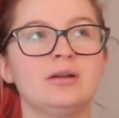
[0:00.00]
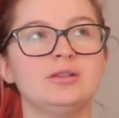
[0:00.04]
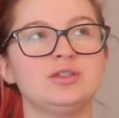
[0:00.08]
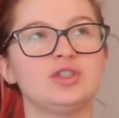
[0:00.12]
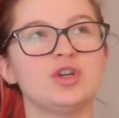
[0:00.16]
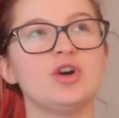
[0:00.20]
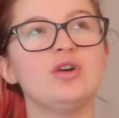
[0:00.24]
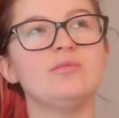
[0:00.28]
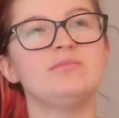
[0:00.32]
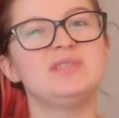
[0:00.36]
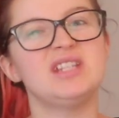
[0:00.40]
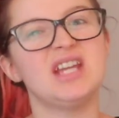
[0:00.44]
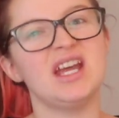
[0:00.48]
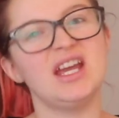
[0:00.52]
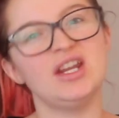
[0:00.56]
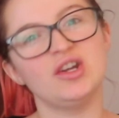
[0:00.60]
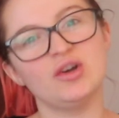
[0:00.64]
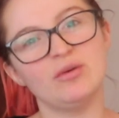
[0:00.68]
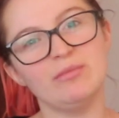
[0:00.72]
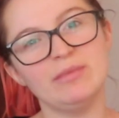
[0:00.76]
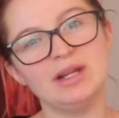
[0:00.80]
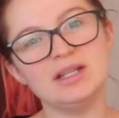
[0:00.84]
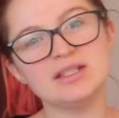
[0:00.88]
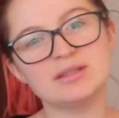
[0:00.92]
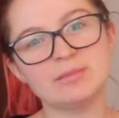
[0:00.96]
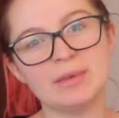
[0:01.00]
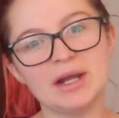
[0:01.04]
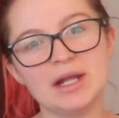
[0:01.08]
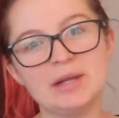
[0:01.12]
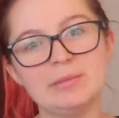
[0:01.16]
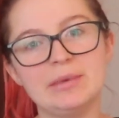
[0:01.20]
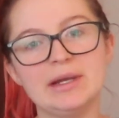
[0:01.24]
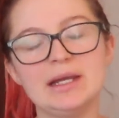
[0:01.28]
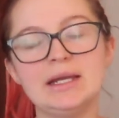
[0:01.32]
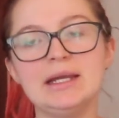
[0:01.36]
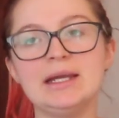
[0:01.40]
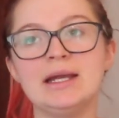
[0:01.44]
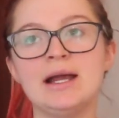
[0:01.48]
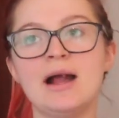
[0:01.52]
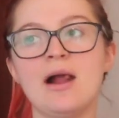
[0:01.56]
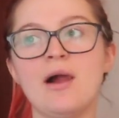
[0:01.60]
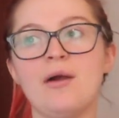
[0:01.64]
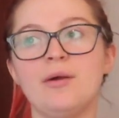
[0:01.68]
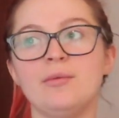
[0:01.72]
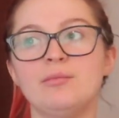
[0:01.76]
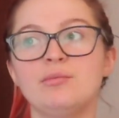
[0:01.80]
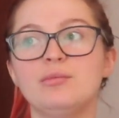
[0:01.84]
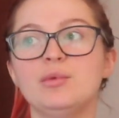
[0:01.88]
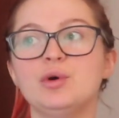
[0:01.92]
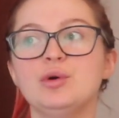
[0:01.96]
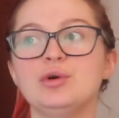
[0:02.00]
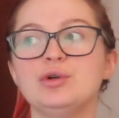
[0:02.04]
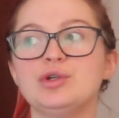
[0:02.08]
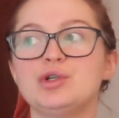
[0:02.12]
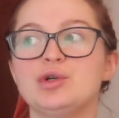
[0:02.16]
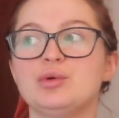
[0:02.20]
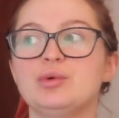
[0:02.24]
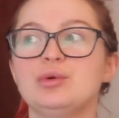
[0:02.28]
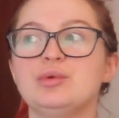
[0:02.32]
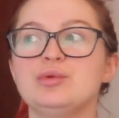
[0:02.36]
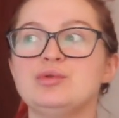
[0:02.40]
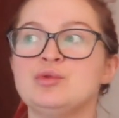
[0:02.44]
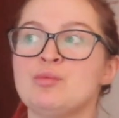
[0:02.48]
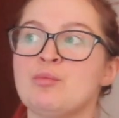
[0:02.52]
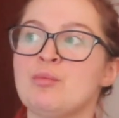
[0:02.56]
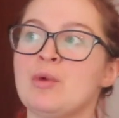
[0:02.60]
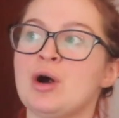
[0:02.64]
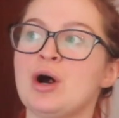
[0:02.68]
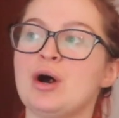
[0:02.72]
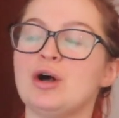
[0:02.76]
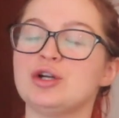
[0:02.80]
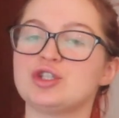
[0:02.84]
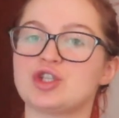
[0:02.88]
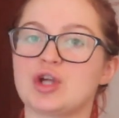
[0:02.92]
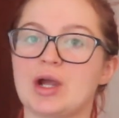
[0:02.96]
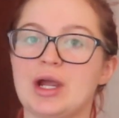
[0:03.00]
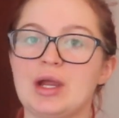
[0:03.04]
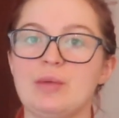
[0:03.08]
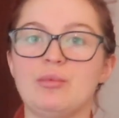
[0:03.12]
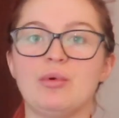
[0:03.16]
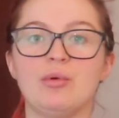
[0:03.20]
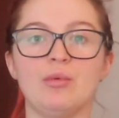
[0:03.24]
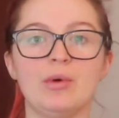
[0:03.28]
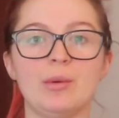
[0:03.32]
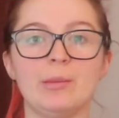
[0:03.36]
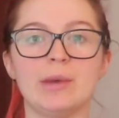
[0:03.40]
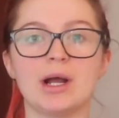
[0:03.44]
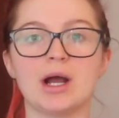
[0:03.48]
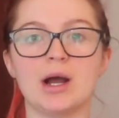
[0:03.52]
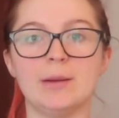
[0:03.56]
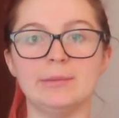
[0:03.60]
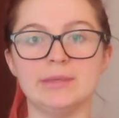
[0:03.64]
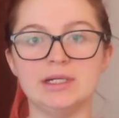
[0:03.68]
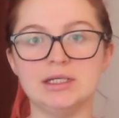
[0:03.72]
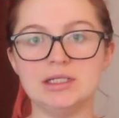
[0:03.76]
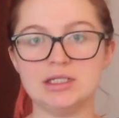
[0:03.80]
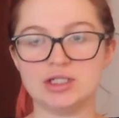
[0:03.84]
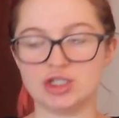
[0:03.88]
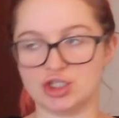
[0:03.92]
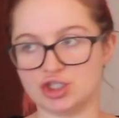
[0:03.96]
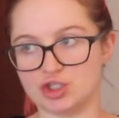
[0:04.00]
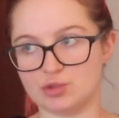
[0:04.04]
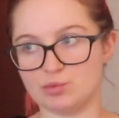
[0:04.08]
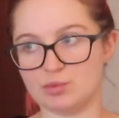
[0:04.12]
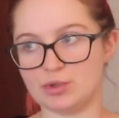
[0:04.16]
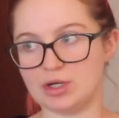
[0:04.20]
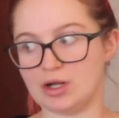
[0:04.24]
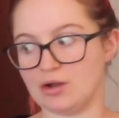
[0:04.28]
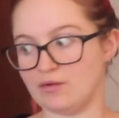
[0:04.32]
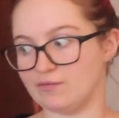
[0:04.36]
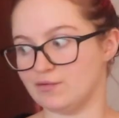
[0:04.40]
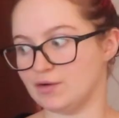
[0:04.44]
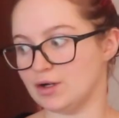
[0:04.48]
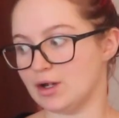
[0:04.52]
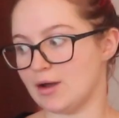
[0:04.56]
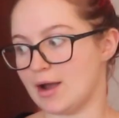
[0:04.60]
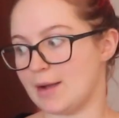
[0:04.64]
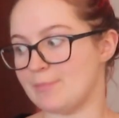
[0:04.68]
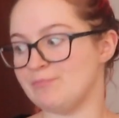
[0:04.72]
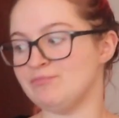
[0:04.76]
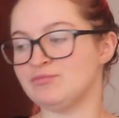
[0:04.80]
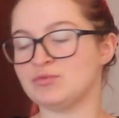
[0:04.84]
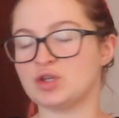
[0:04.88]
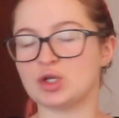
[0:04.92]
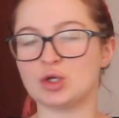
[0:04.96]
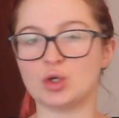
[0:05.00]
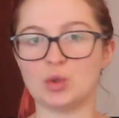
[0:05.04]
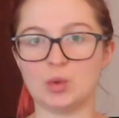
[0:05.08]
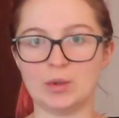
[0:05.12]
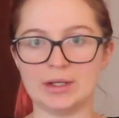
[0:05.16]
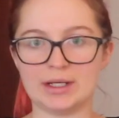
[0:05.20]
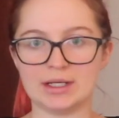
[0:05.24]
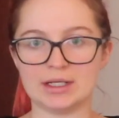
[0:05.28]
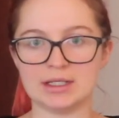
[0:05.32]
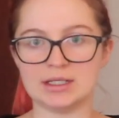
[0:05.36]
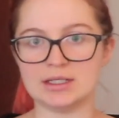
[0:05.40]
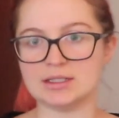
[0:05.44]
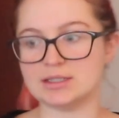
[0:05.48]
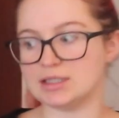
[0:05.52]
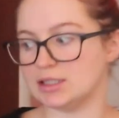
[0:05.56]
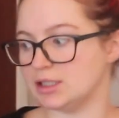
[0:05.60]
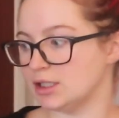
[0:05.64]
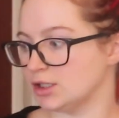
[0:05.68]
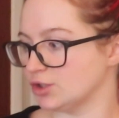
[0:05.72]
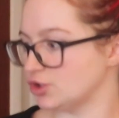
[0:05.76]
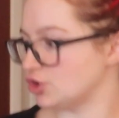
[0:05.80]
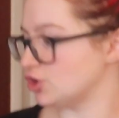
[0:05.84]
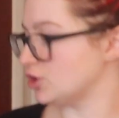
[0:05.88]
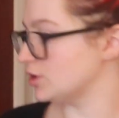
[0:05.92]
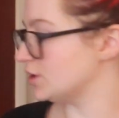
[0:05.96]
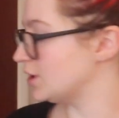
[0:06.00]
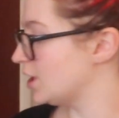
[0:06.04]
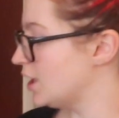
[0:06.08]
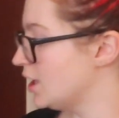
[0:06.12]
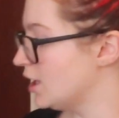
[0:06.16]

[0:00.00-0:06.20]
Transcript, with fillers: top 10 omelettes maybe, more towards March, April, when we're coming into spring, for like quick and easy lunches.